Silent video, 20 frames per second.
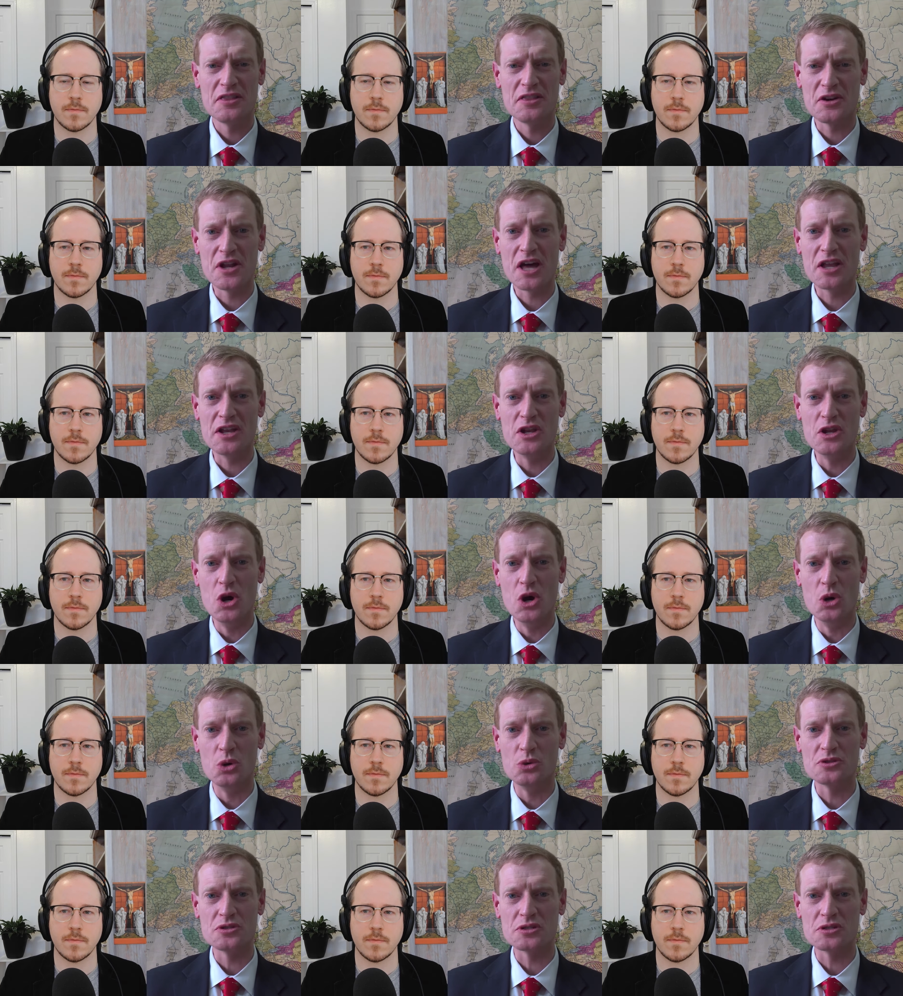Speaker 1: They're not
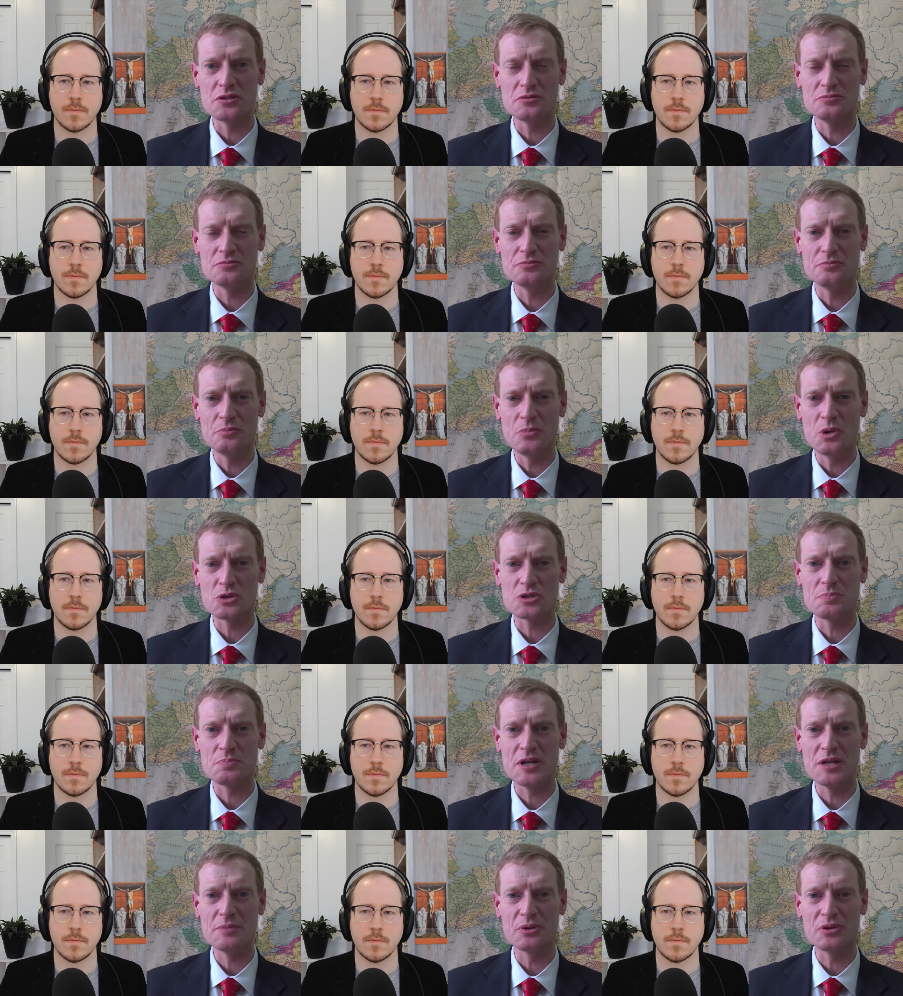known to
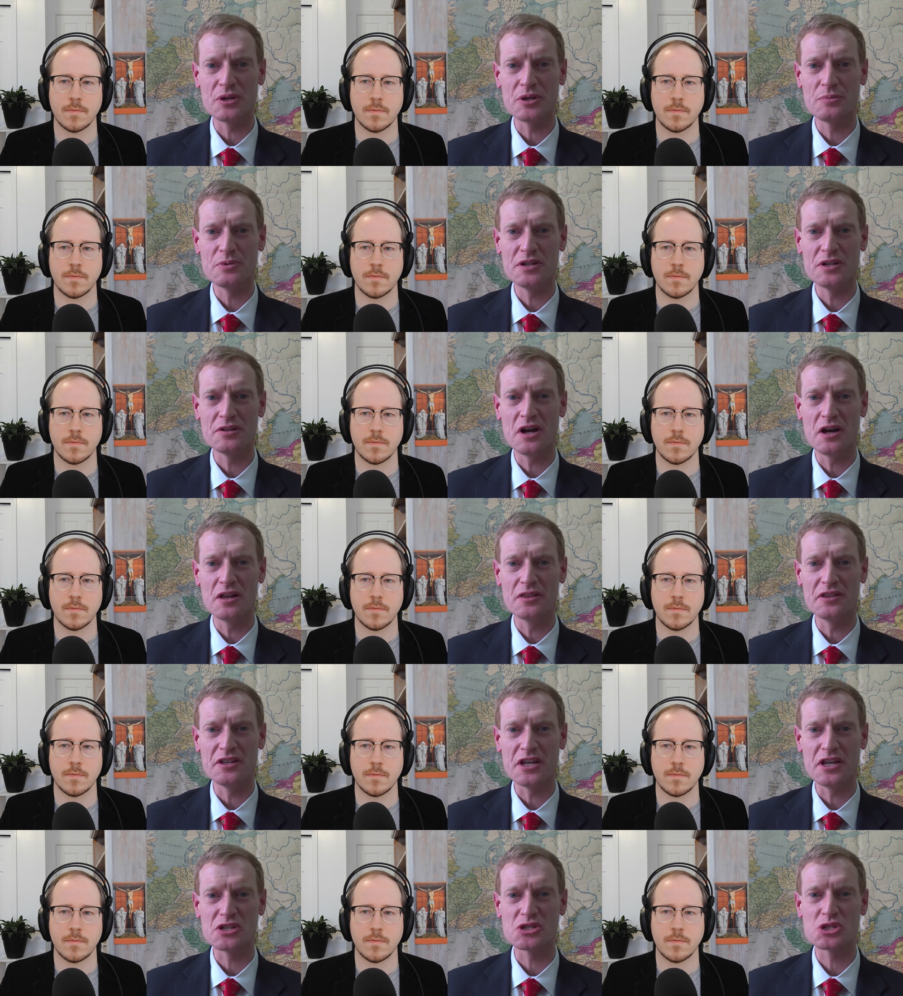most people. They'd be on
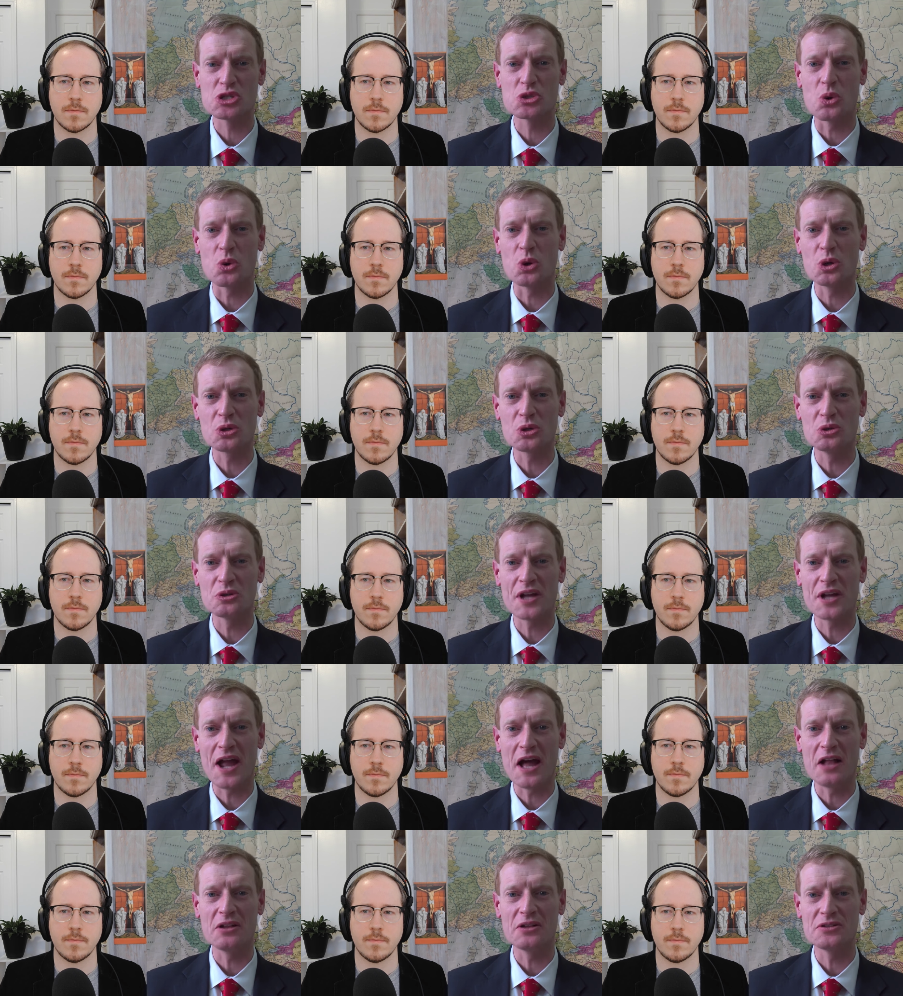the historical
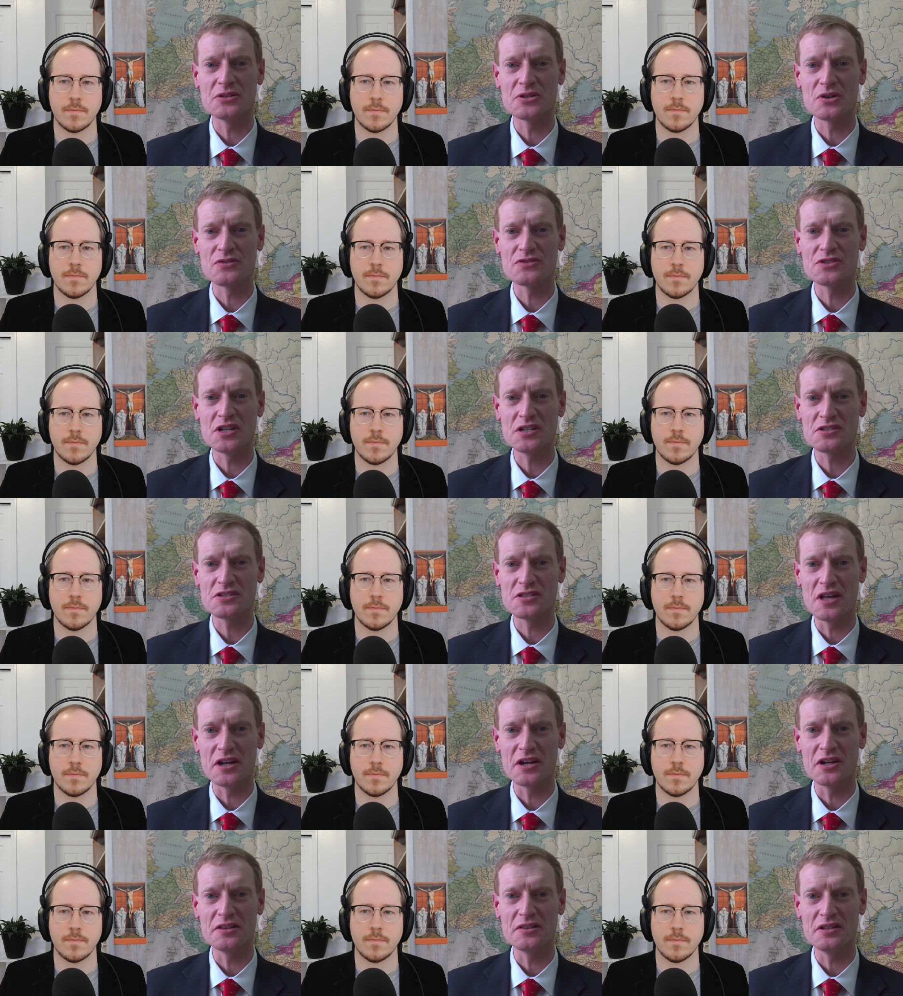calendar of saints,
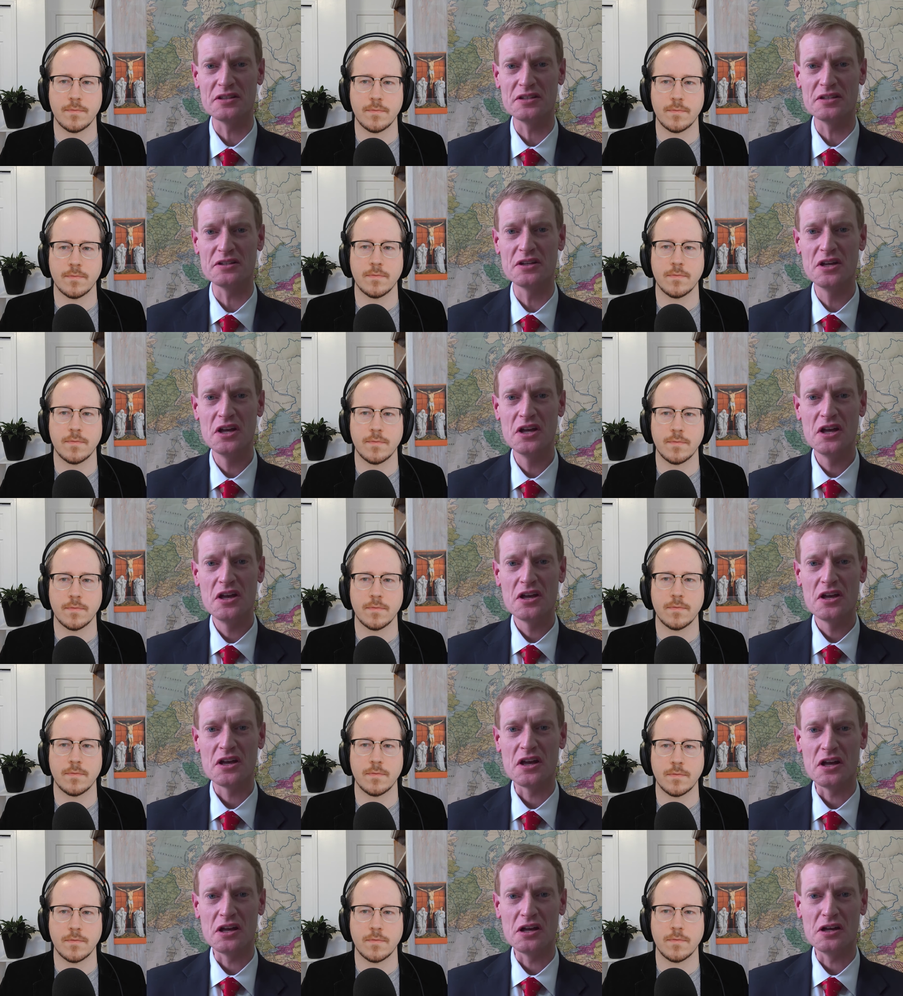not on the
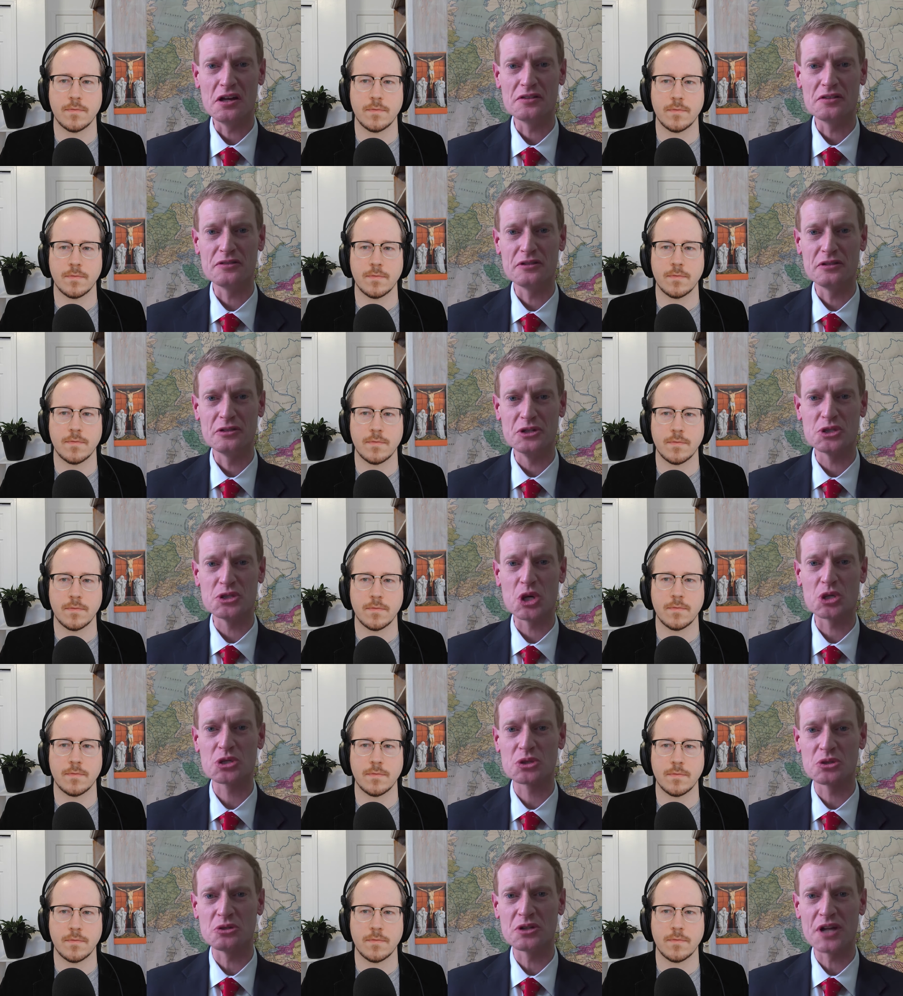uh,
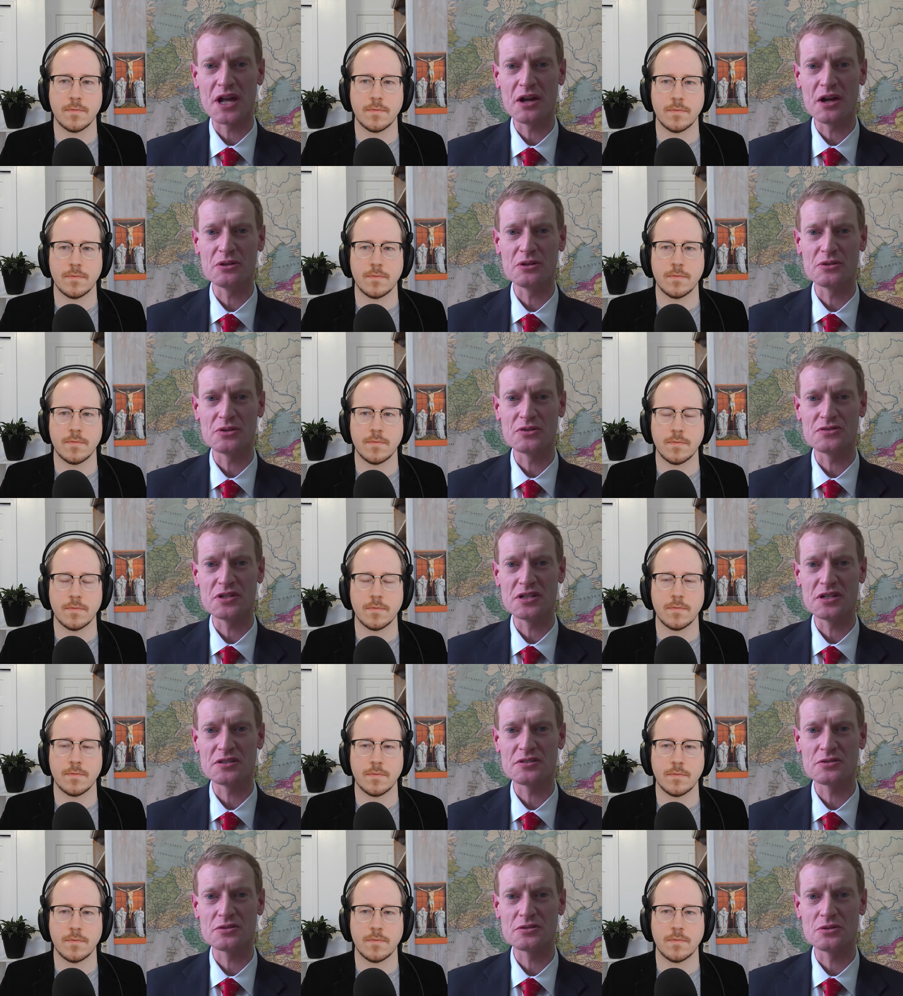liturgical calendar of
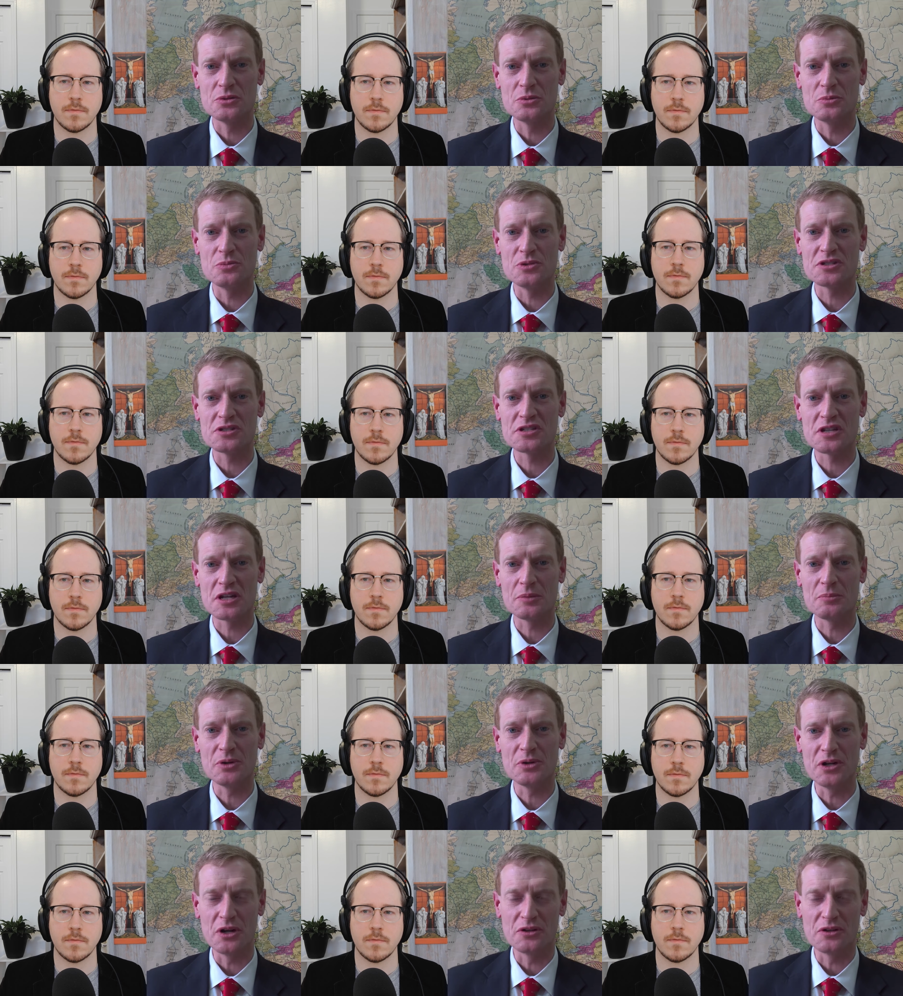saints whom we
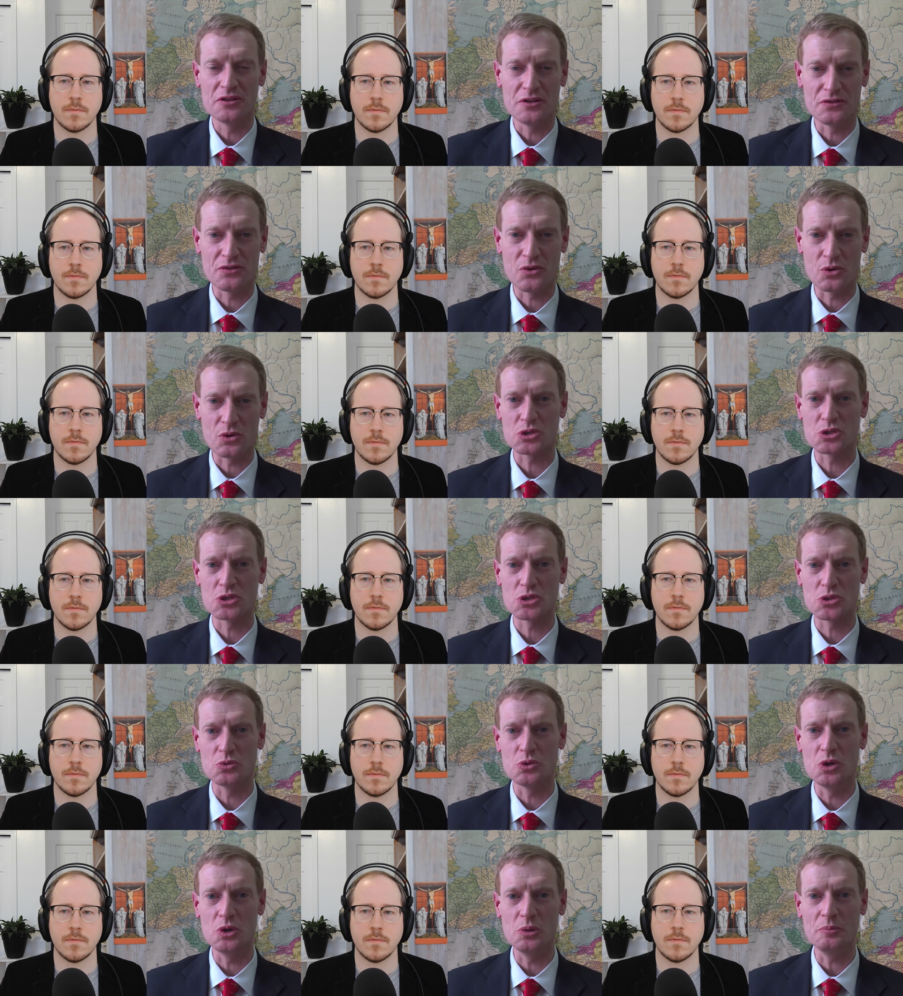celebrate, other than, of course,
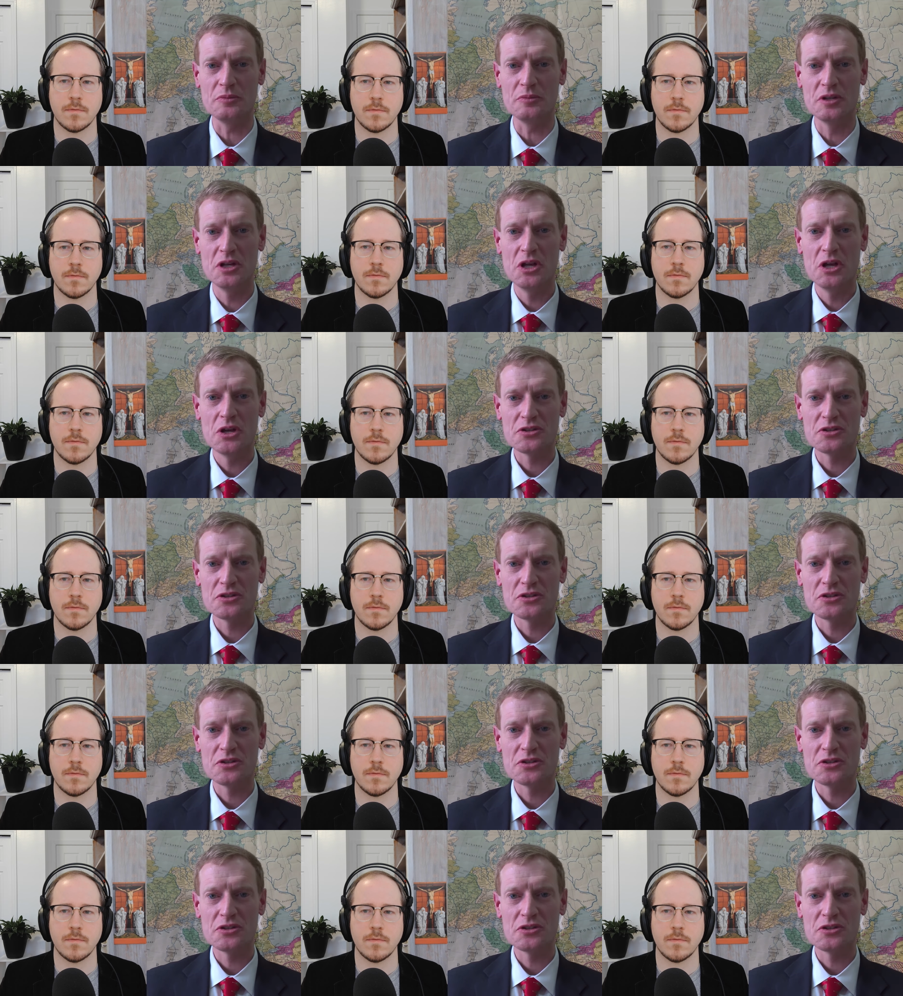Jerome.